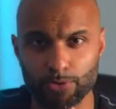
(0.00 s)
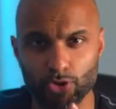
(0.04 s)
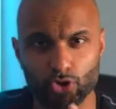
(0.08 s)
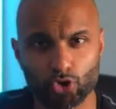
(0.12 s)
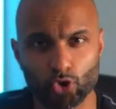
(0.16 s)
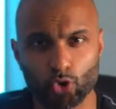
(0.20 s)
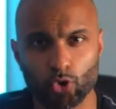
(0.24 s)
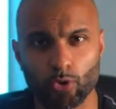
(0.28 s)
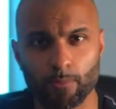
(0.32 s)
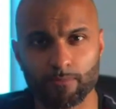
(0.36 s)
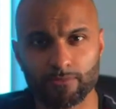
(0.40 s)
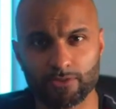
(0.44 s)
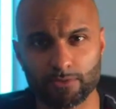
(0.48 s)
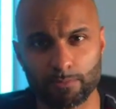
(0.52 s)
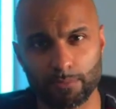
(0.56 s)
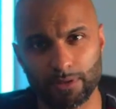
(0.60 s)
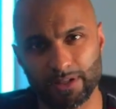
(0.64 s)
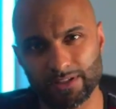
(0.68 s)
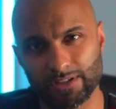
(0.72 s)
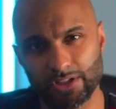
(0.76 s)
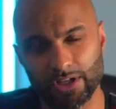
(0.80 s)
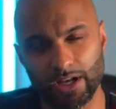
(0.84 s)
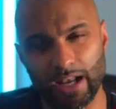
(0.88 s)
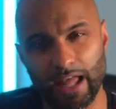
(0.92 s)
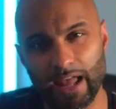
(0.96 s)
you're too comfortable
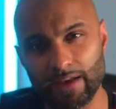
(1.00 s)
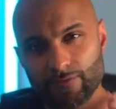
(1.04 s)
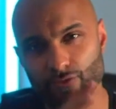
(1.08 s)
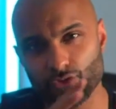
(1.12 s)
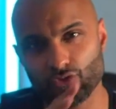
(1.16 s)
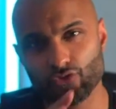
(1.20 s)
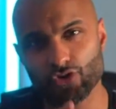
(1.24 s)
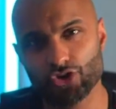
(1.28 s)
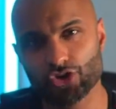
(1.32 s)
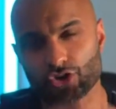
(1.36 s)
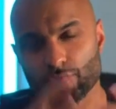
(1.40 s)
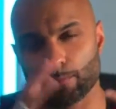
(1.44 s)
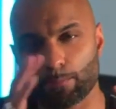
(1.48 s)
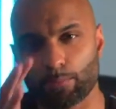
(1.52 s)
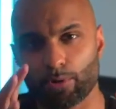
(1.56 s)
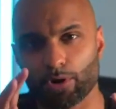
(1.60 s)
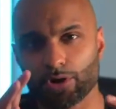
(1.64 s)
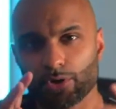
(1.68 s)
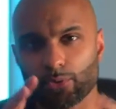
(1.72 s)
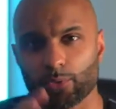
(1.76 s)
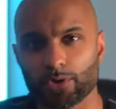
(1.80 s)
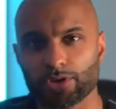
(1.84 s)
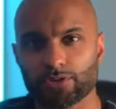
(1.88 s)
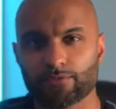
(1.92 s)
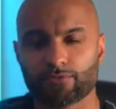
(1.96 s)
in your life, you reached a
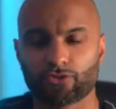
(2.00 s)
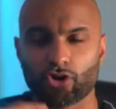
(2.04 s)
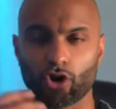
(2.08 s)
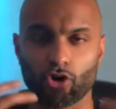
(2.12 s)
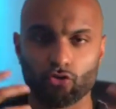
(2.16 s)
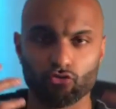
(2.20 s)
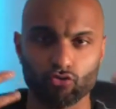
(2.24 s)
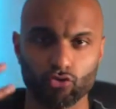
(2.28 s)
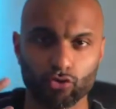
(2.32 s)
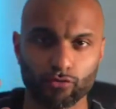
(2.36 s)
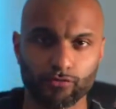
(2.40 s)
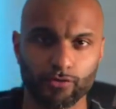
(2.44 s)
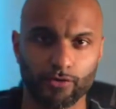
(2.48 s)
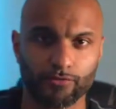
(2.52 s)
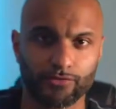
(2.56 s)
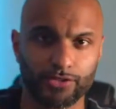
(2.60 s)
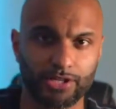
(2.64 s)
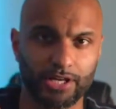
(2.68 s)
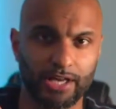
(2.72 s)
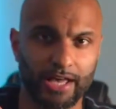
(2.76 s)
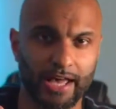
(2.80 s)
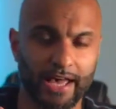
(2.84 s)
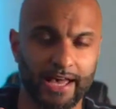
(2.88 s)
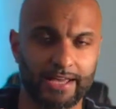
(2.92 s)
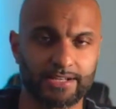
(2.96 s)
point where you've got a roof over
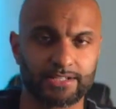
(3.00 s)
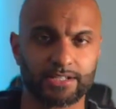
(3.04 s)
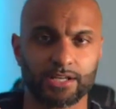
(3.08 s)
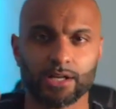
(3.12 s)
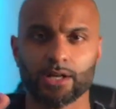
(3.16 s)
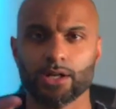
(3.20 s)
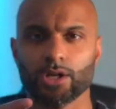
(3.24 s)
your head,